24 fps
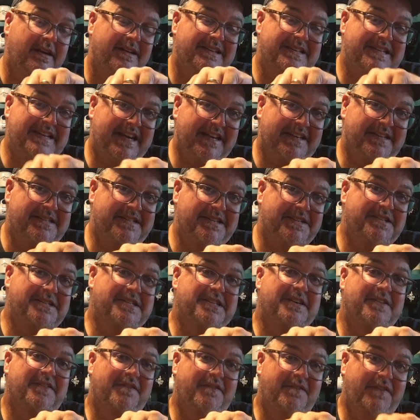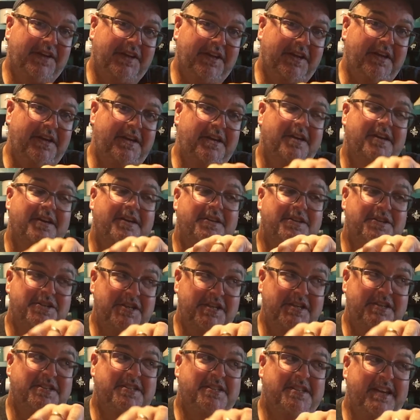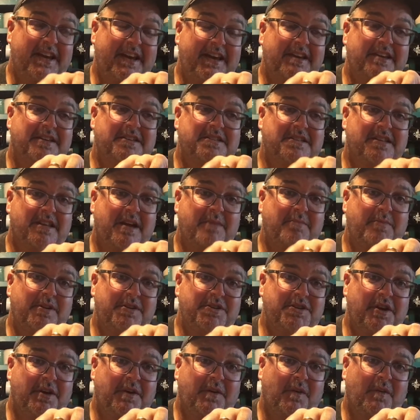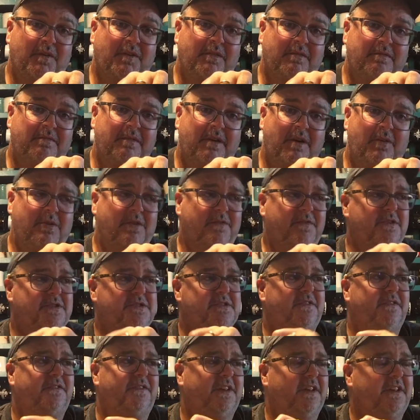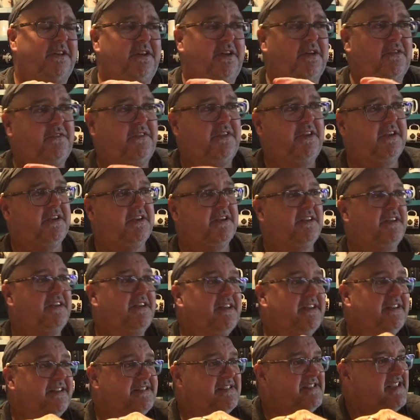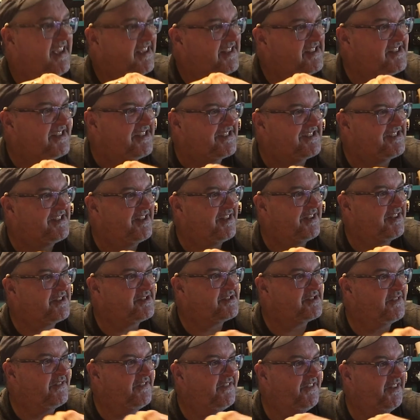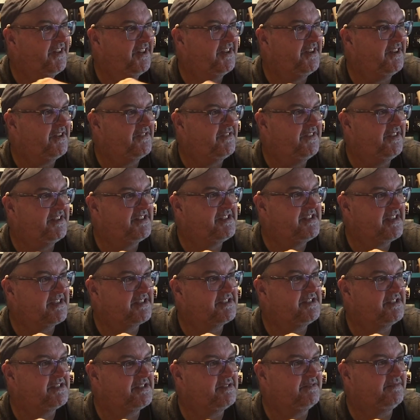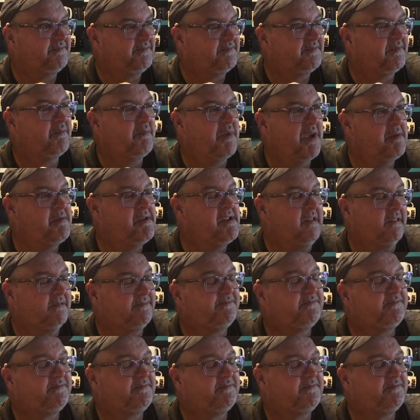Texas Philly Cheesesteak Sloppy Joes, I wonder if there's a Philadelphia, Texas. You think there's a Philadelphia, Texas? Maybe?